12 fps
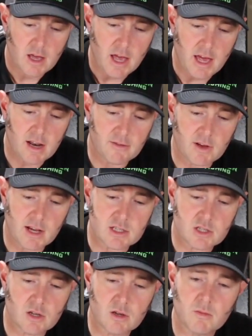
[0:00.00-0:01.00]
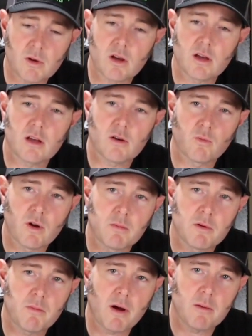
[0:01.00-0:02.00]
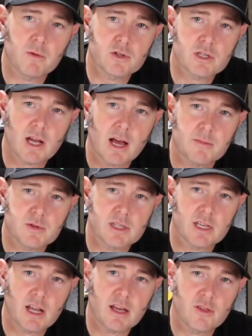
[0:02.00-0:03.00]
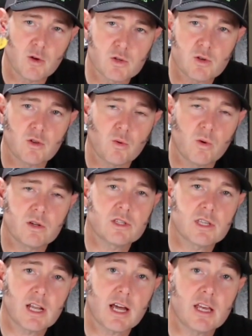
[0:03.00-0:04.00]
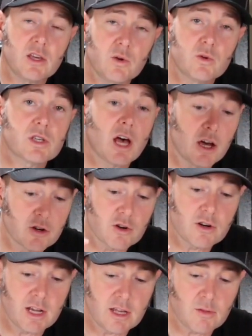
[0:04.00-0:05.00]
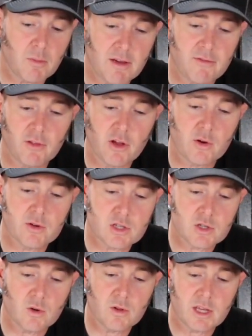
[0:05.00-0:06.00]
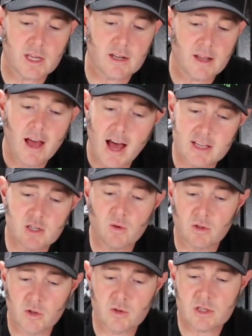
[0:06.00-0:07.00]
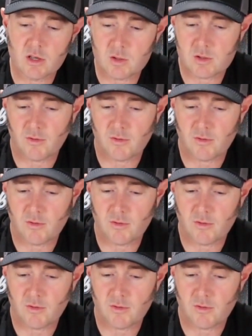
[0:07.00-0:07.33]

and I've got some rubber bobber stops that I, those are the ones that I use underneath my float so that I don't lose those